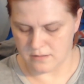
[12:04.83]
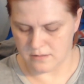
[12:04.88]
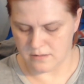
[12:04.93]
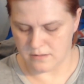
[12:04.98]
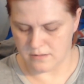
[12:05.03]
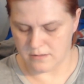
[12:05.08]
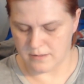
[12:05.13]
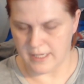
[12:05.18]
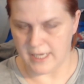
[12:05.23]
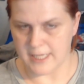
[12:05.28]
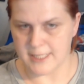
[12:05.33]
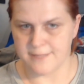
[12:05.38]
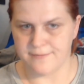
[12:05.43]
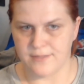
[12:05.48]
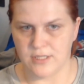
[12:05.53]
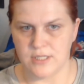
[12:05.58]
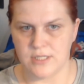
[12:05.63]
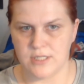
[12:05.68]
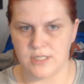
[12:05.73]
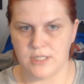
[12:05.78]
next
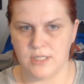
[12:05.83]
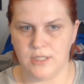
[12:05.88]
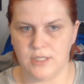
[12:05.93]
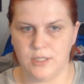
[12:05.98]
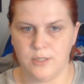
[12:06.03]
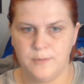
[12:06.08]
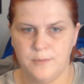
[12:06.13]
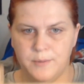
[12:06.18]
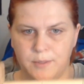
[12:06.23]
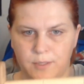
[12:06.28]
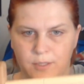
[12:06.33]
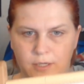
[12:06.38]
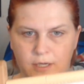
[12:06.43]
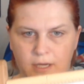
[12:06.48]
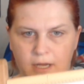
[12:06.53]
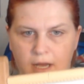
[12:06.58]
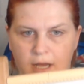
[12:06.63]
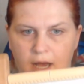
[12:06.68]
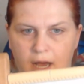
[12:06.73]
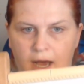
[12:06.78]
Flosstube,
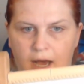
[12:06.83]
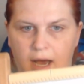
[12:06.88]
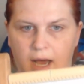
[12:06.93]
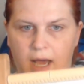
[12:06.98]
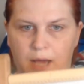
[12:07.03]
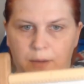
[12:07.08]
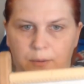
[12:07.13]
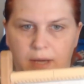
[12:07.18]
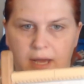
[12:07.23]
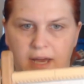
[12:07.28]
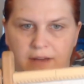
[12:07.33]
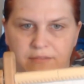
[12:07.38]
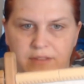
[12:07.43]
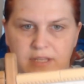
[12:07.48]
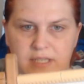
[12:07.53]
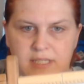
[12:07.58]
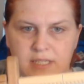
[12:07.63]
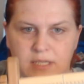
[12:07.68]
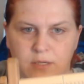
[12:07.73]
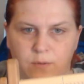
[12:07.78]
I will have
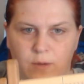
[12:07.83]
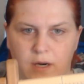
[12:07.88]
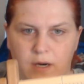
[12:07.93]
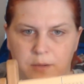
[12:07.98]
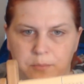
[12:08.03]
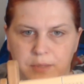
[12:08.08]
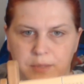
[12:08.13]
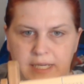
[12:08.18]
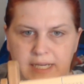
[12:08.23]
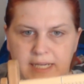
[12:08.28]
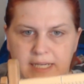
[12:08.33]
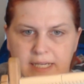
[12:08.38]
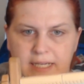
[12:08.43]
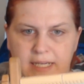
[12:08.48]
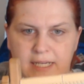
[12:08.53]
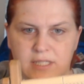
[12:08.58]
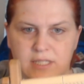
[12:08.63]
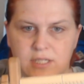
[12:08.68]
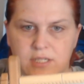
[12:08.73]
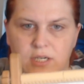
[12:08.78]
this square completed
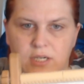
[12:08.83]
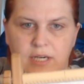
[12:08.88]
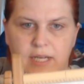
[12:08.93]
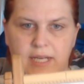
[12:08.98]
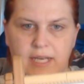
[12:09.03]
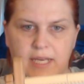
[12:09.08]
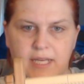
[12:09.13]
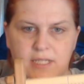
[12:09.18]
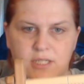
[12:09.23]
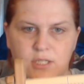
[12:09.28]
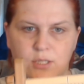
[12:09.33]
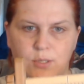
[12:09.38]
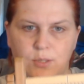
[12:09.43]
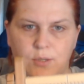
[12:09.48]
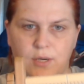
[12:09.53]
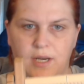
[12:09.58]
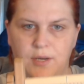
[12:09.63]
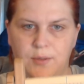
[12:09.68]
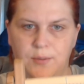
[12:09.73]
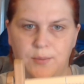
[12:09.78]
and starting into
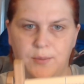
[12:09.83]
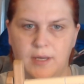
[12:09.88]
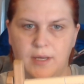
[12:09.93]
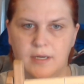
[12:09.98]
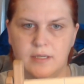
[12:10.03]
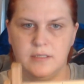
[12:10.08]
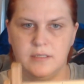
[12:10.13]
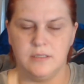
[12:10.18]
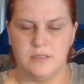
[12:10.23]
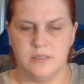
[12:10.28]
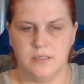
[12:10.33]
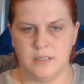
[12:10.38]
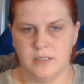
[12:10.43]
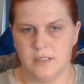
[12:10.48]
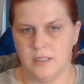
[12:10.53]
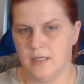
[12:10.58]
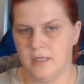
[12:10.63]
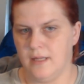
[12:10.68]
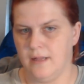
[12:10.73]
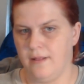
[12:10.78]
a new one.
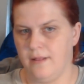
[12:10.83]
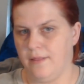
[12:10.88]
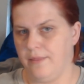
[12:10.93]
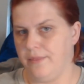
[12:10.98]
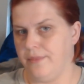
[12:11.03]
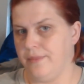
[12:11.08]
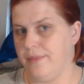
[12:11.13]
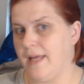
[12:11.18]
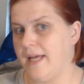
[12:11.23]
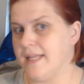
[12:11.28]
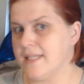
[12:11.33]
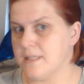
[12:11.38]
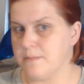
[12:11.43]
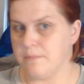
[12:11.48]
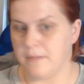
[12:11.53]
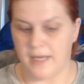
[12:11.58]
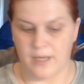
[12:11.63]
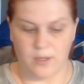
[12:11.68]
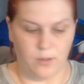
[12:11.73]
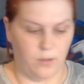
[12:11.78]
That's
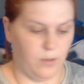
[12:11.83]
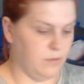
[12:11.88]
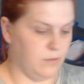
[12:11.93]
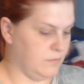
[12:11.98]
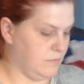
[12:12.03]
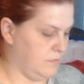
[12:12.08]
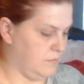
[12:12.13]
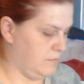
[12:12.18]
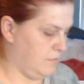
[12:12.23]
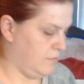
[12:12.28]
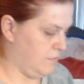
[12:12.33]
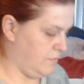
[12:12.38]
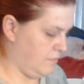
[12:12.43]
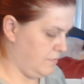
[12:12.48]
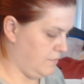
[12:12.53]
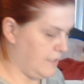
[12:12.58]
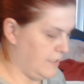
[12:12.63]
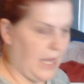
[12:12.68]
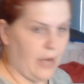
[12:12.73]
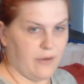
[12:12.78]
my goal.
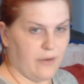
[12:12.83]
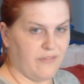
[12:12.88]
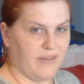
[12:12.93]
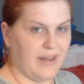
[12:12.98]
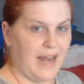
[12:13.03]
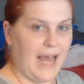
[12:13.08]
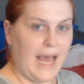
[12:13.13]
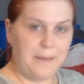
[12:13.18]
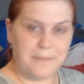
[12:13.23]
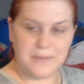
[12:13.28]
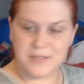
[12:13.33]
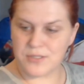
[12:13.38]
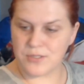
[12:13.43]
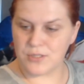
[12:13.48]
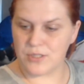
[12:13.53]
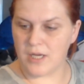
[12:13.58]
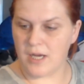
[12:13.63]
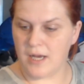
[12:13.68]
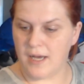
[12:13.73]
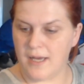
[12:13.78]
Now, if it happens or
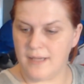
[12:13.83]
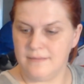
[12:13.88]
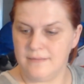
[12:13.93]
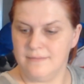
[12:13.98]
not,